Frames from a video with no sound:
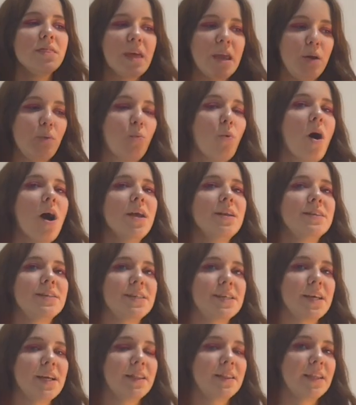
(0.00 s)
they
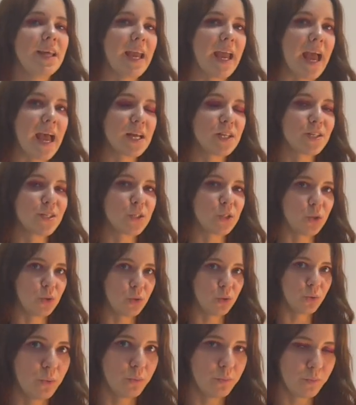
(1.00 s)
wanted, they had
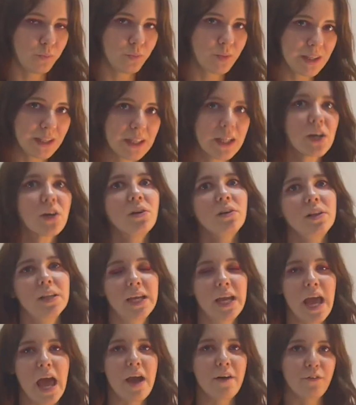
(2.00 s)
to
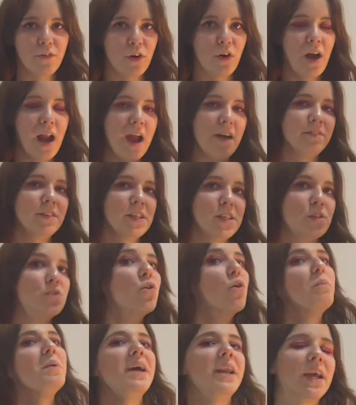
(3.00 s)
literally have her have this
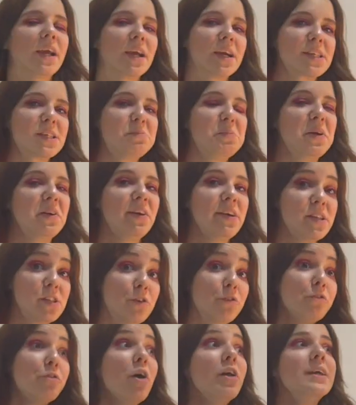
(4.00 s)
traumatic experience
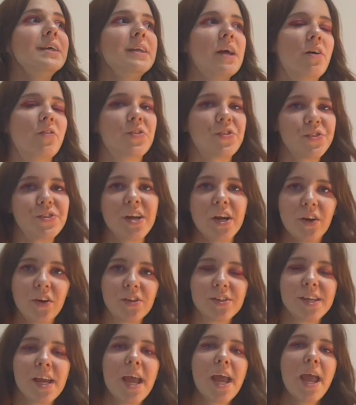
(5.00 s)
of falling down the
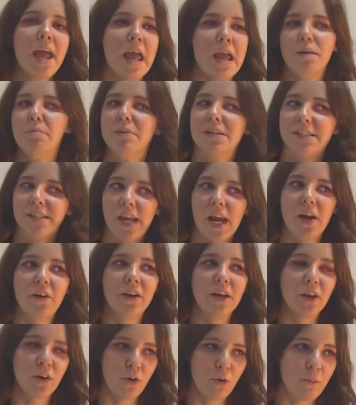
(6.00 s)
stairs and
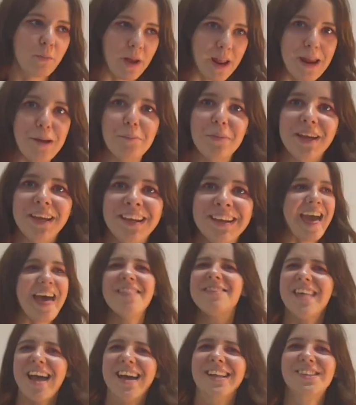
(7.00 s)
miscarrying her baby.
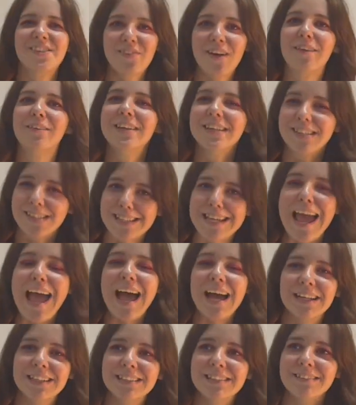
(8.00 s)
And that's very
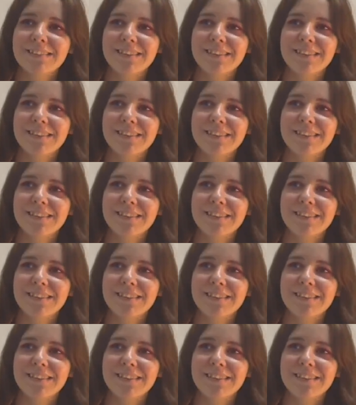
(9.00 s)
sad.